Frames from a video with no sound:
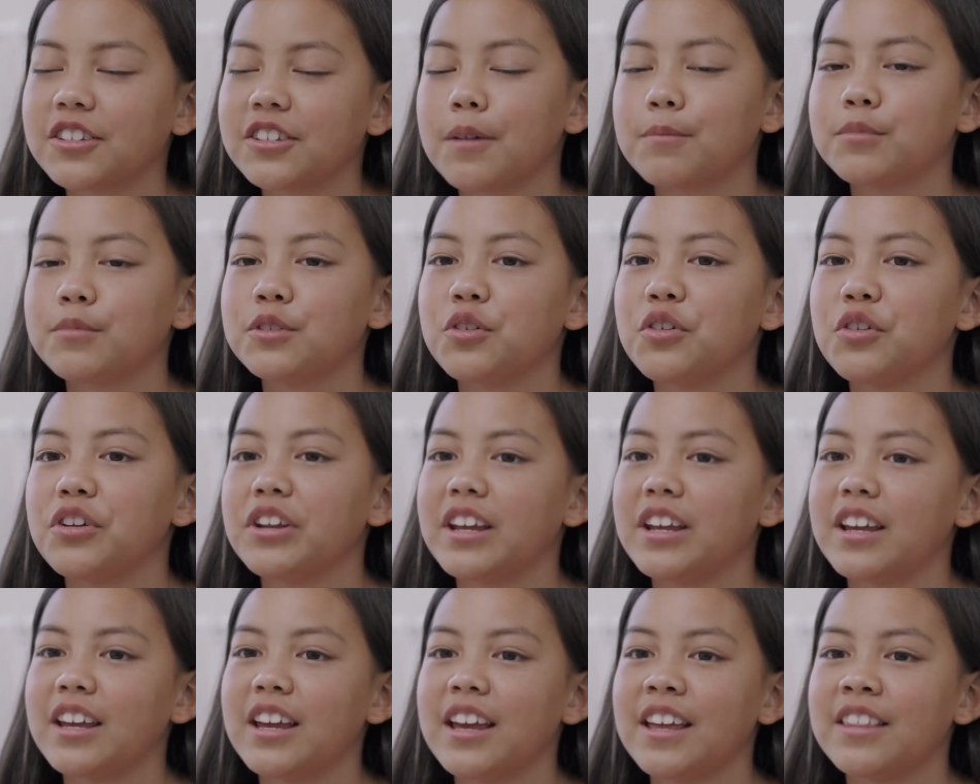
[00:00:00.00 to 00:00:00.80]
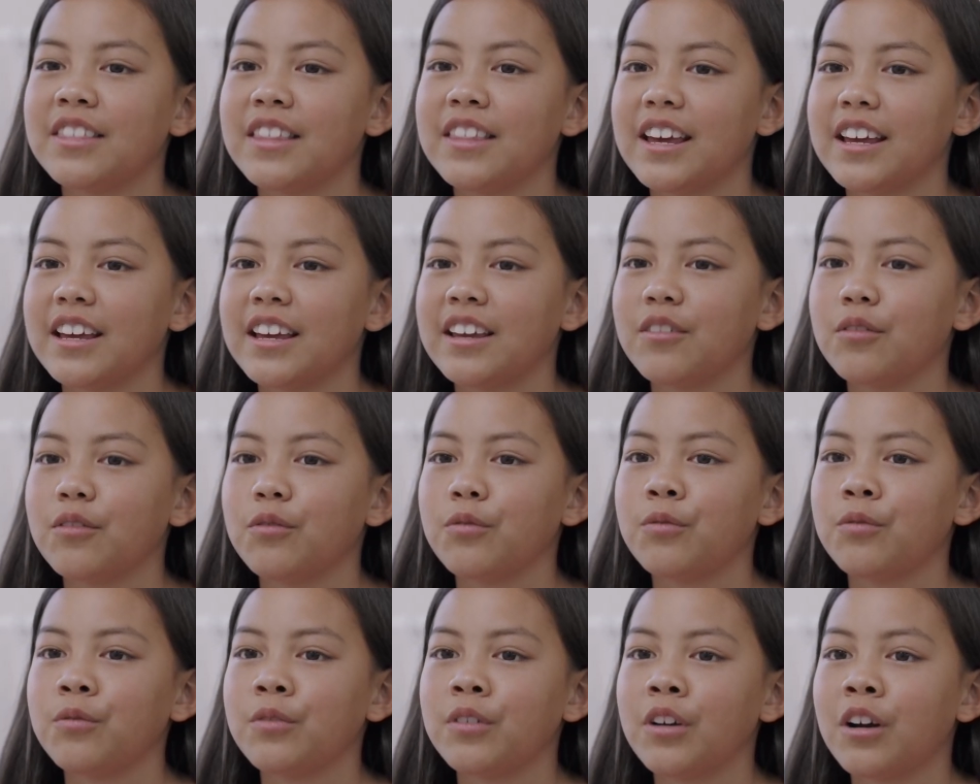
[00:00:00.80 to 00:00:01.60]
stop doing it and they
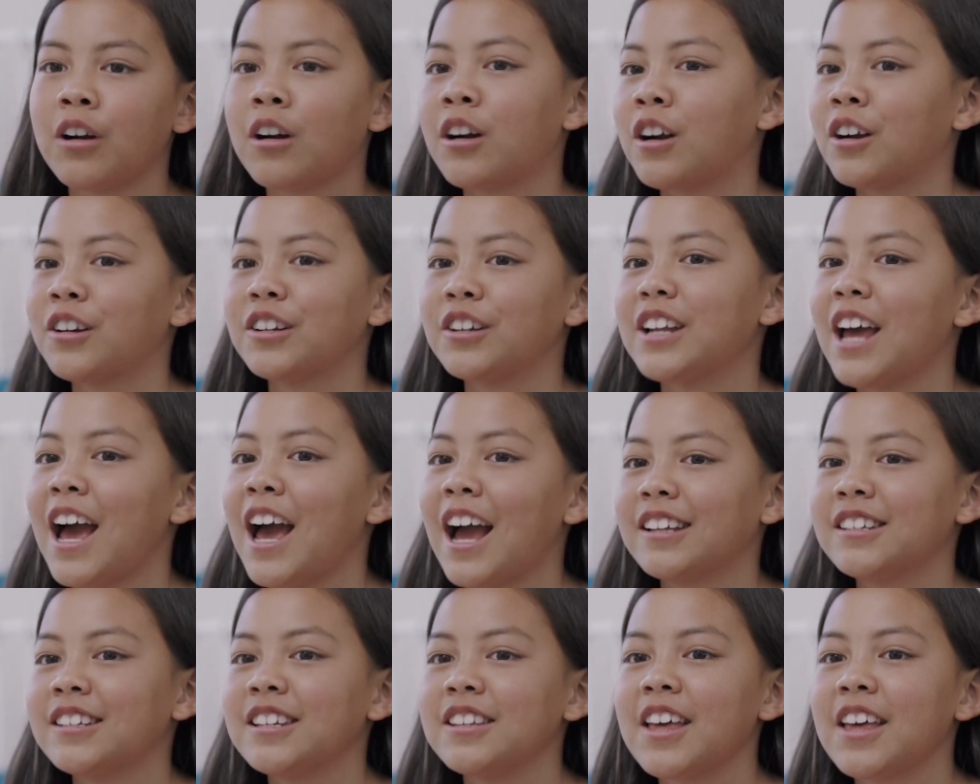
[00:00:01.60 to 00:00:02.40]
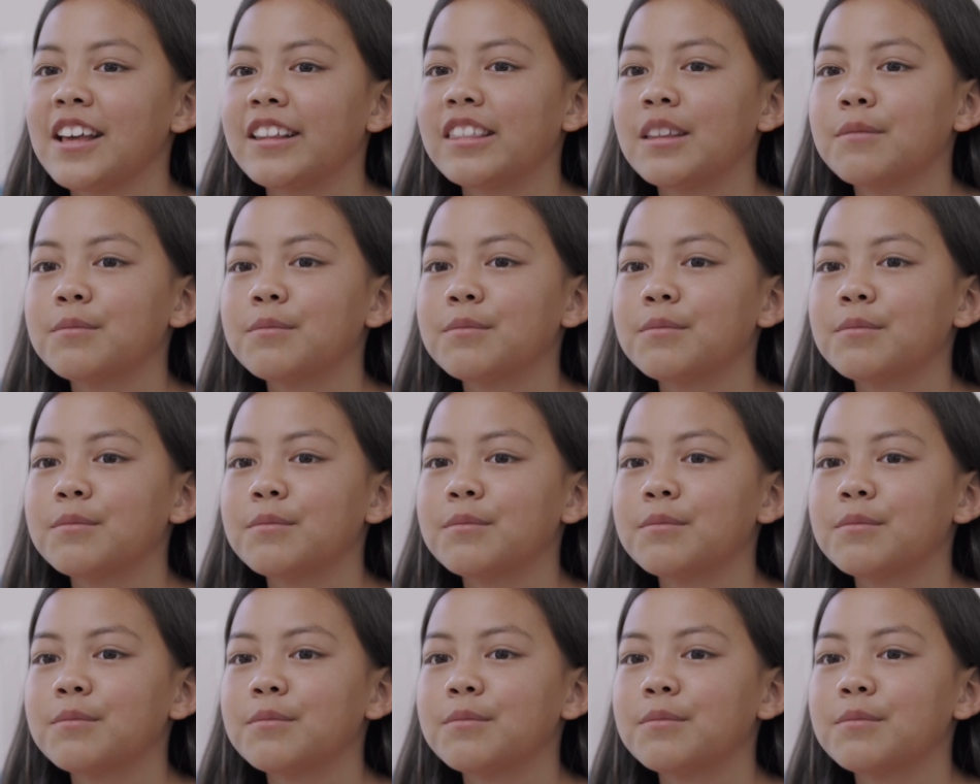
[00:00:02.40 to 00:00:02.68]
aren't acting like